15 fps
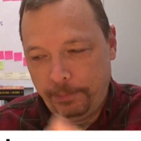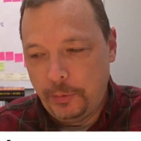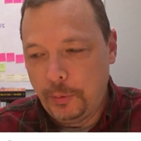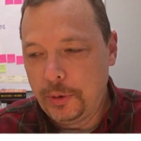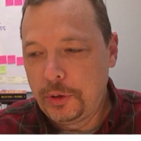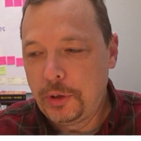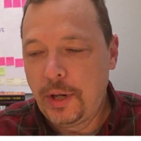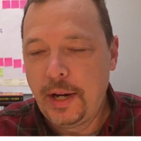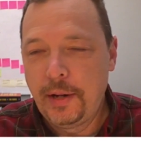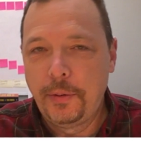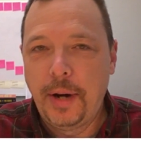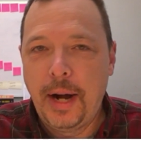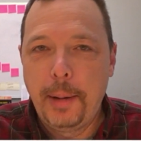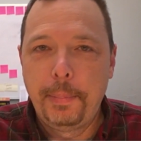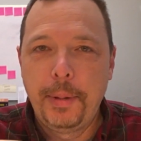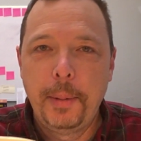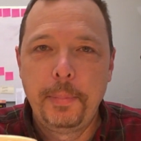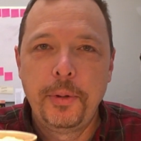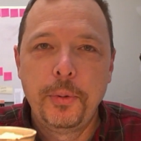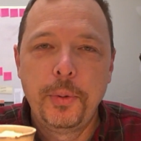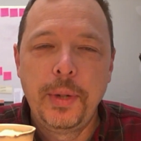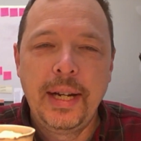and we'll try and wrap
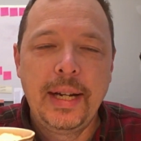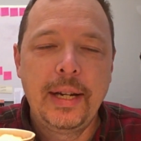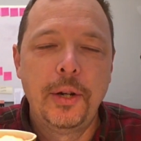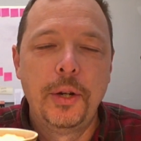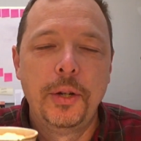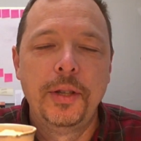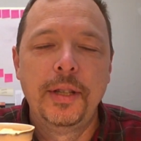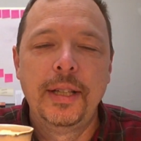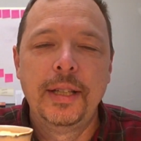up the week on